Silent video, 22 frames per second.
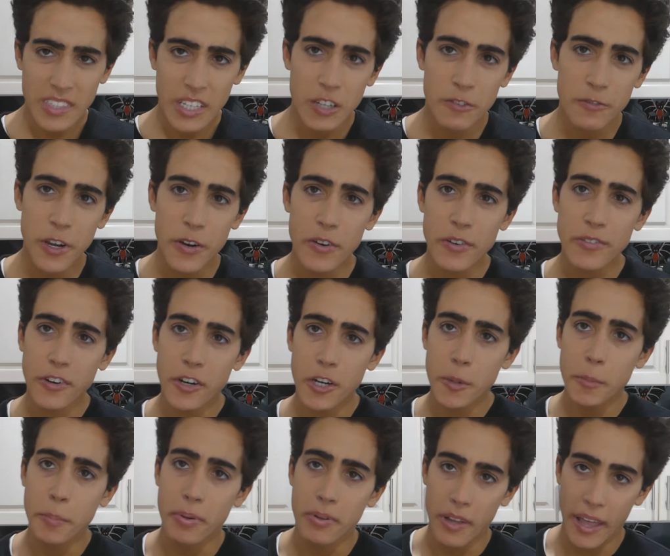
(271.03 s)
Very,
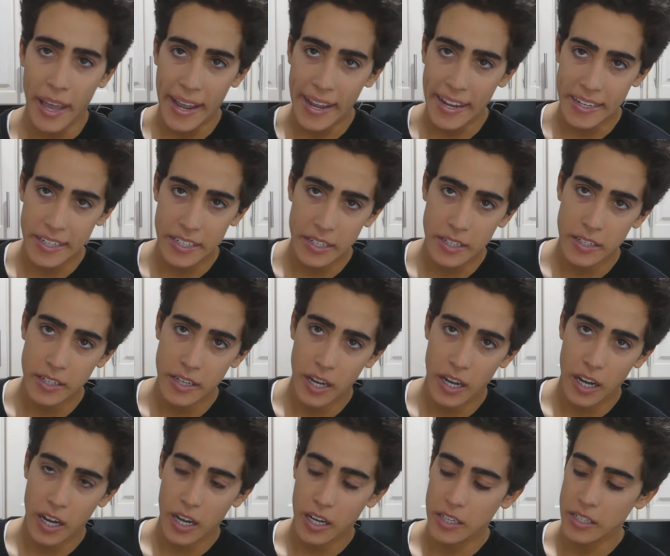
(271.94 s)
very plain.
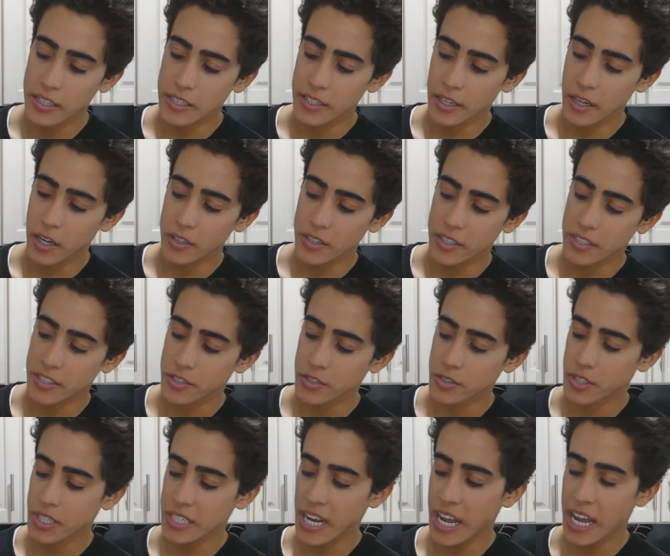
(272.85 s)
Uh, you know, this
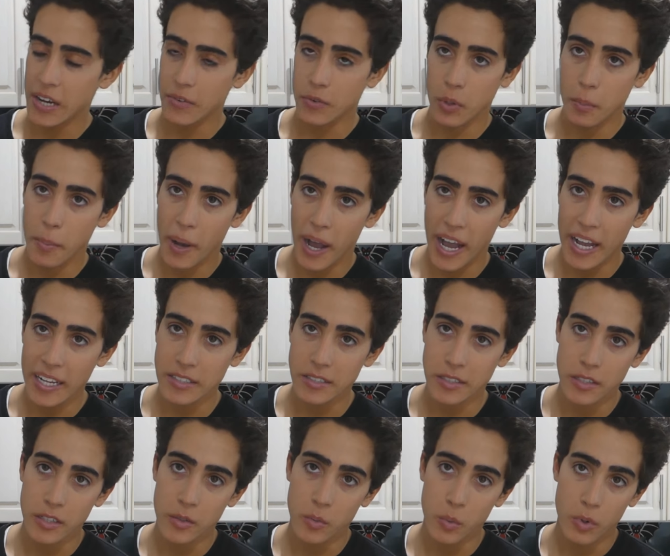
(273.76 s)
you can have with
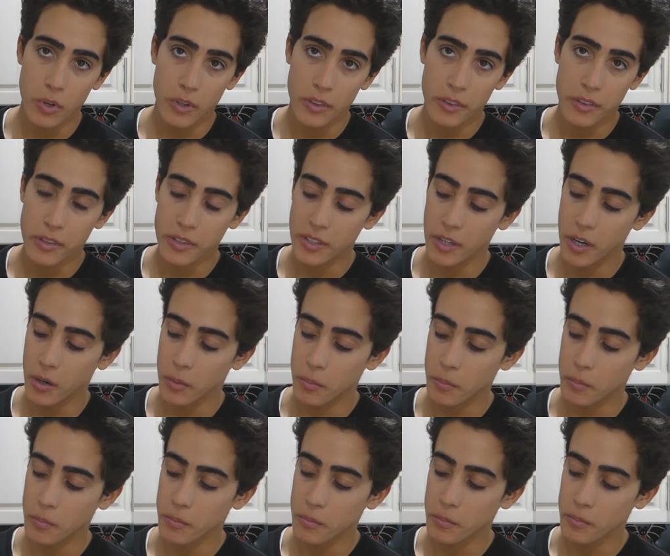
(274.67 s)
pasta, with, you
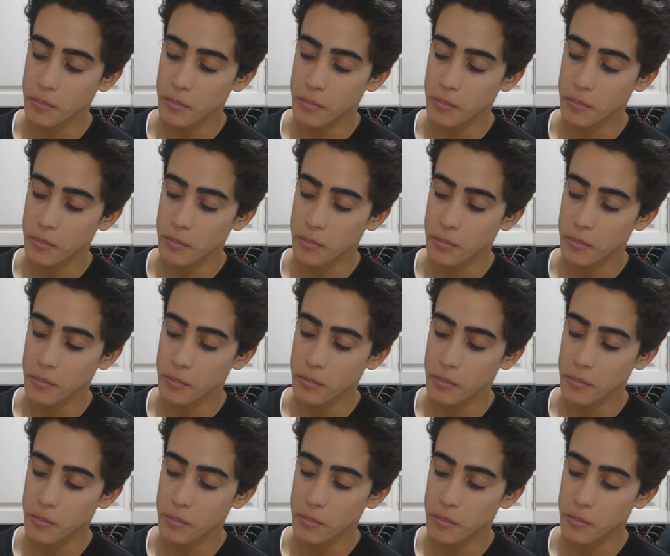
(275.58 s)
know,